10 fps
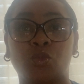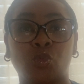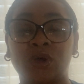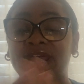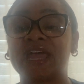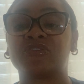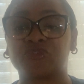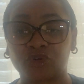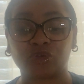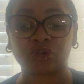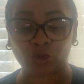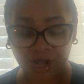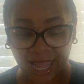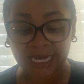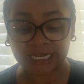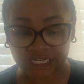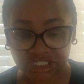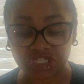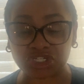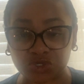whatever I needed
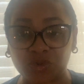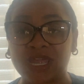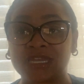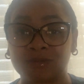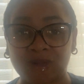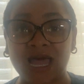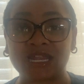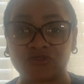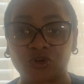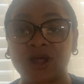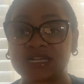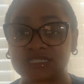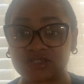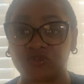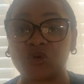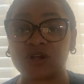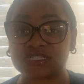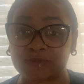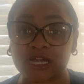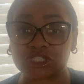to do in the body of Christ as far
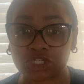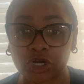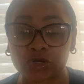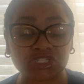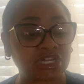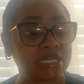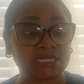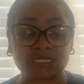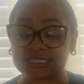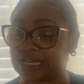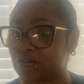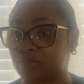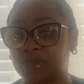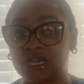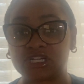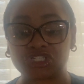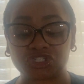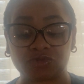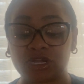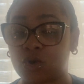as my church, single
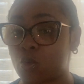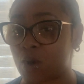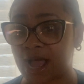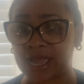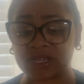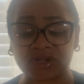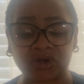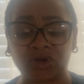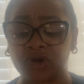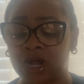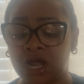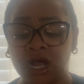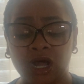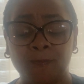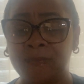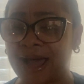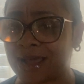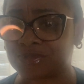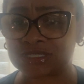ministry, choir, Bible